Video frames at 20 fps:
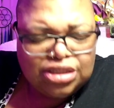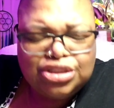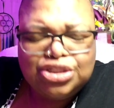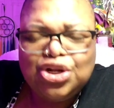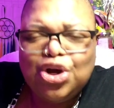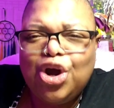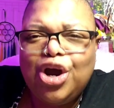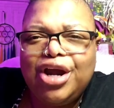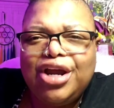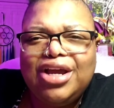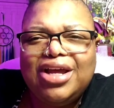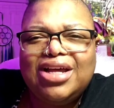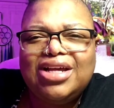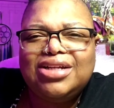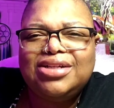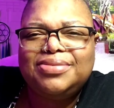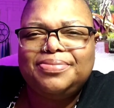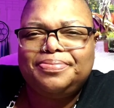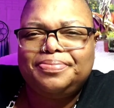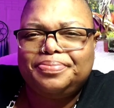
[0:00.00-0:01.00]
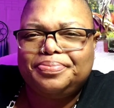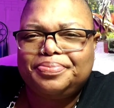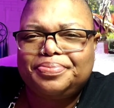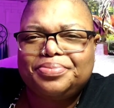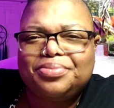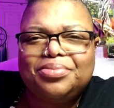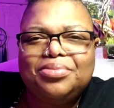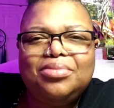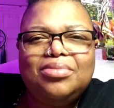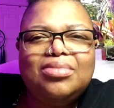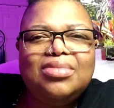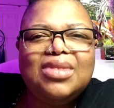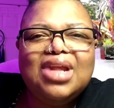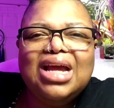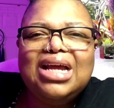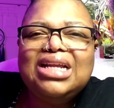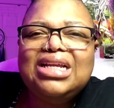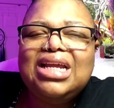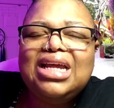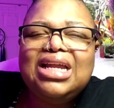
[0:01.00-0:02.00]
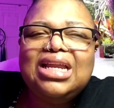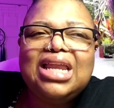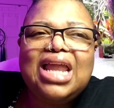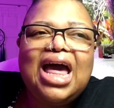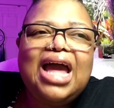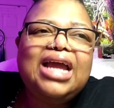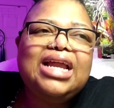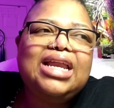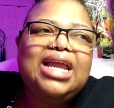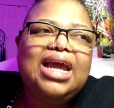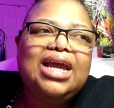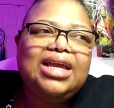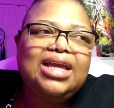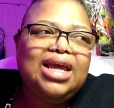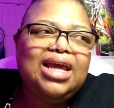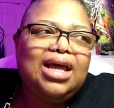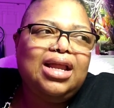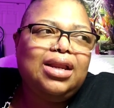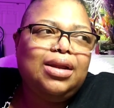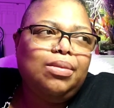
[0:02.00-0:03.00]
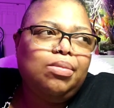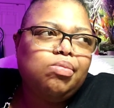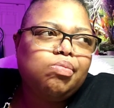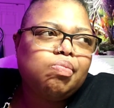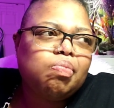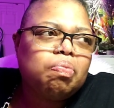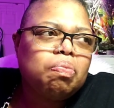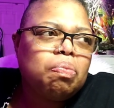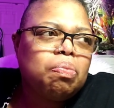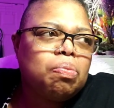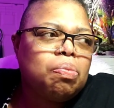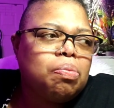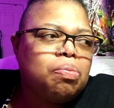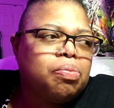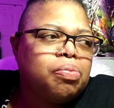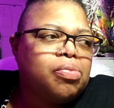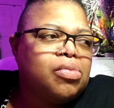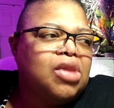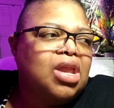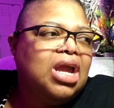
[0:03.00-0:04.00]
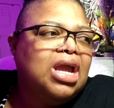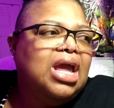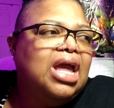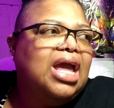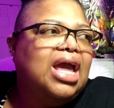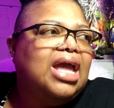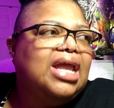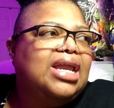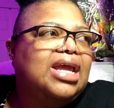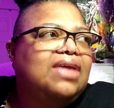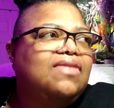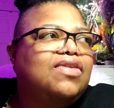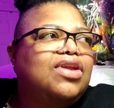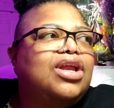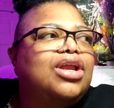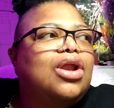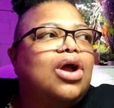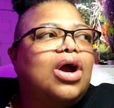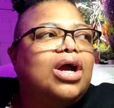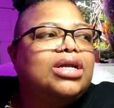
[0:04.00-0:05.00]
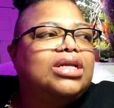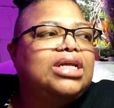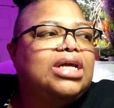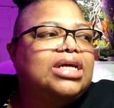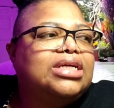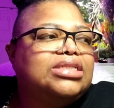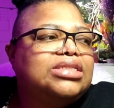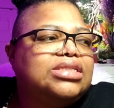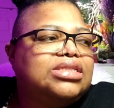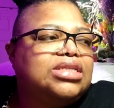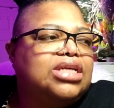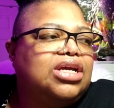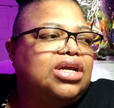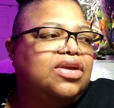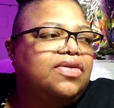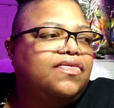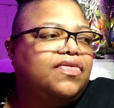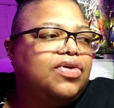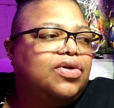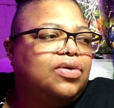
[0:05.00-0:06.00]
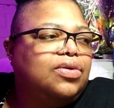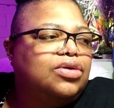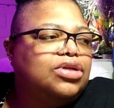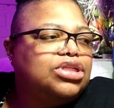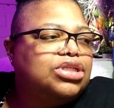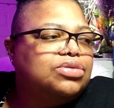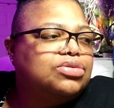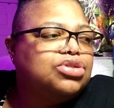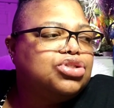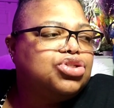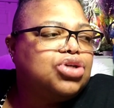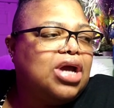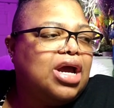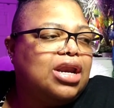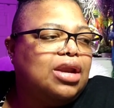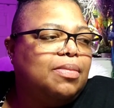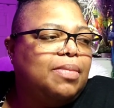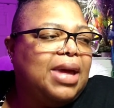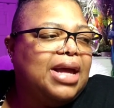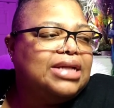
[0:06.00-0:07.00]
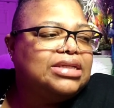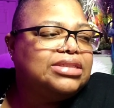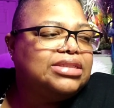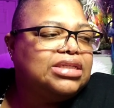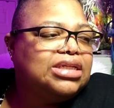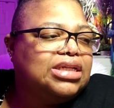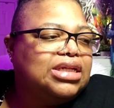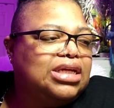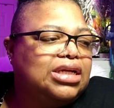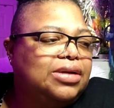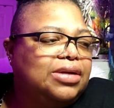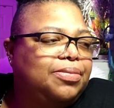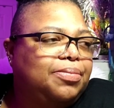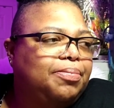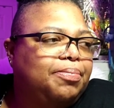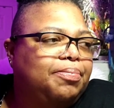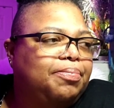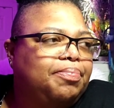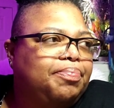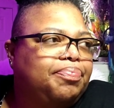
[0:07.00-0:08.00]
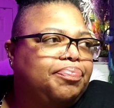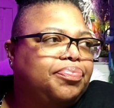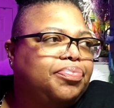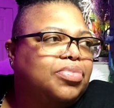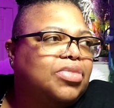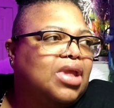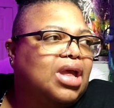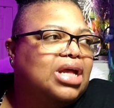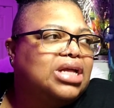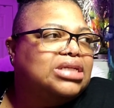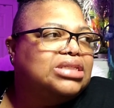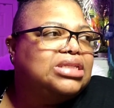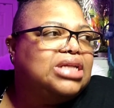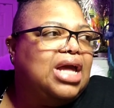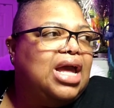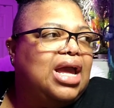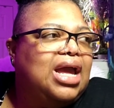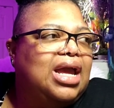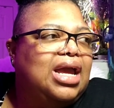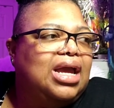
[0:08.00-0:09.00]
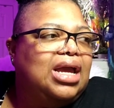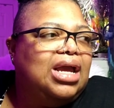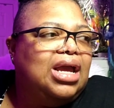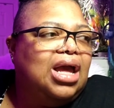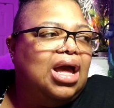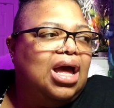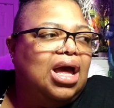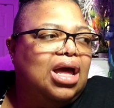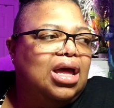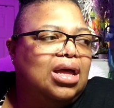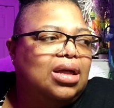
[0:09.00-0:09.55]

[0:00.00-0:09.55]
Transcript: Zaria didn't like Daniela. And even in Artessa's interview, she was trying to basically say